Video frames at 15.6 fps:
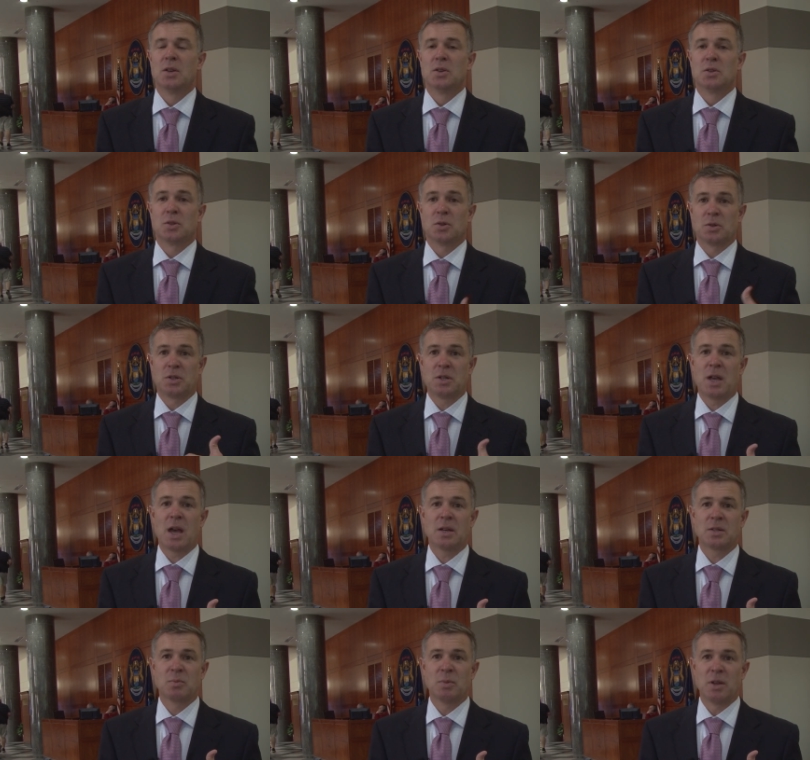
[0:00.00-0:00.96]
So she
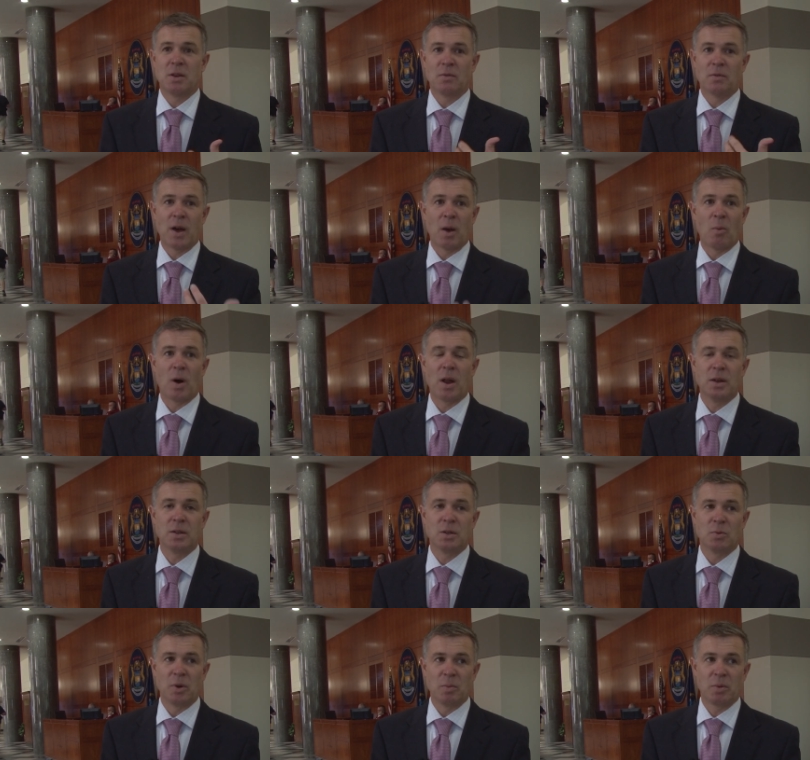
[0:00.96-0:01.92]
asked me if I wanted
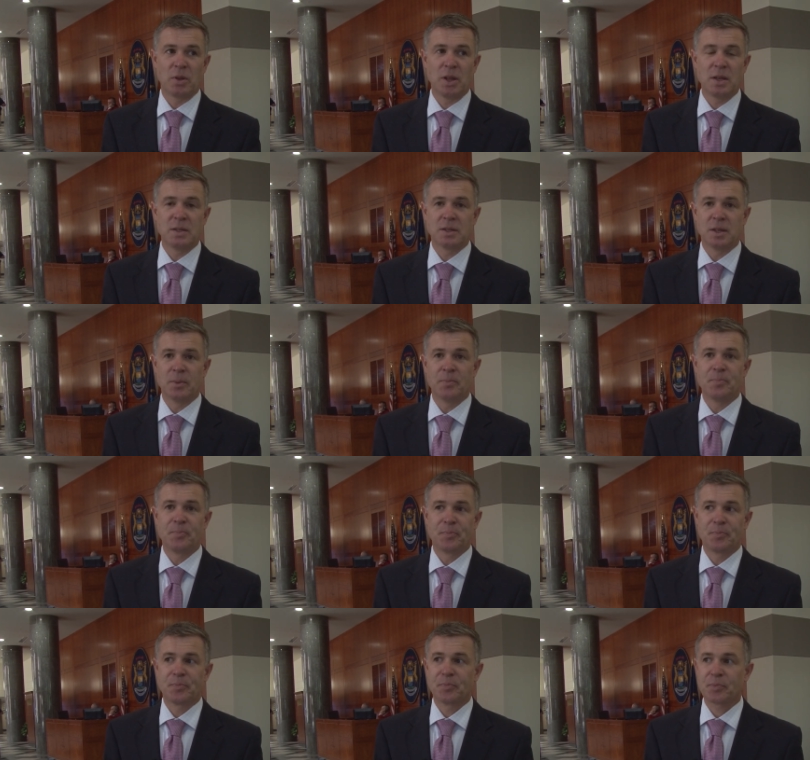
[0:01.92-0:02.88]
to replace him.
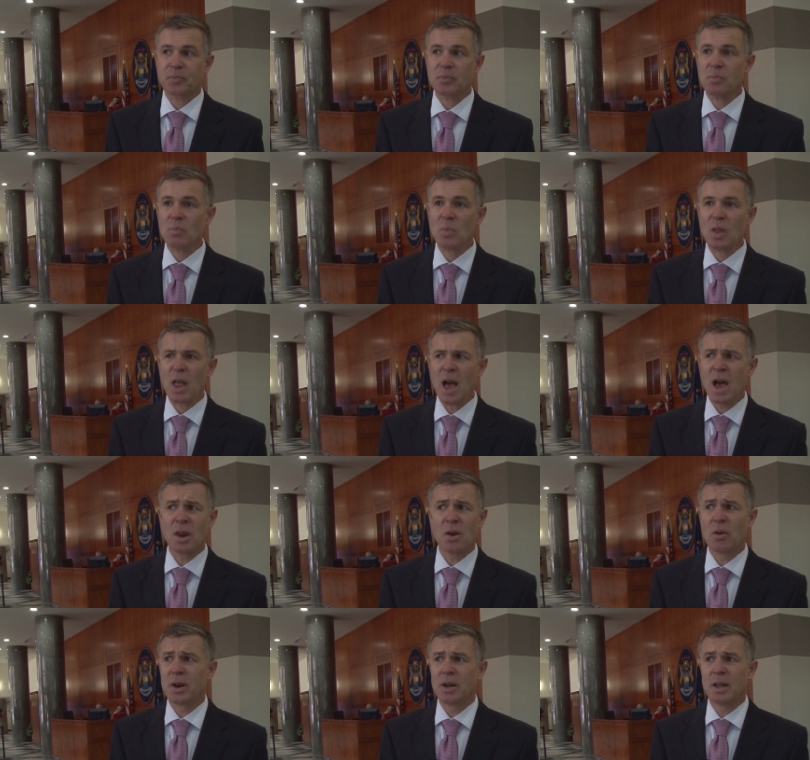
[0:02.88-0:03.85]
I had
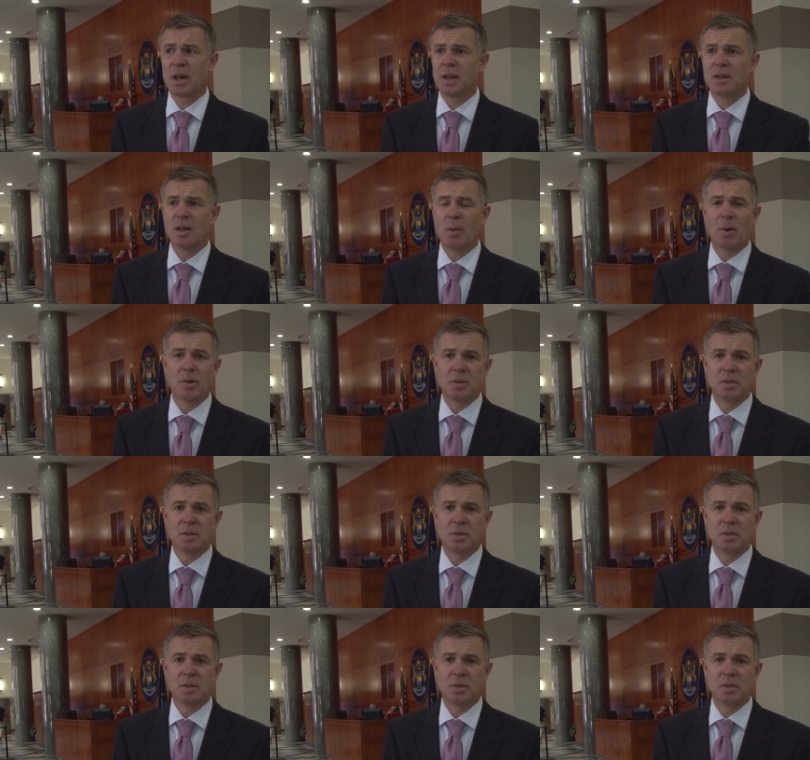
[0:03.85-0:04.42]
already done a demo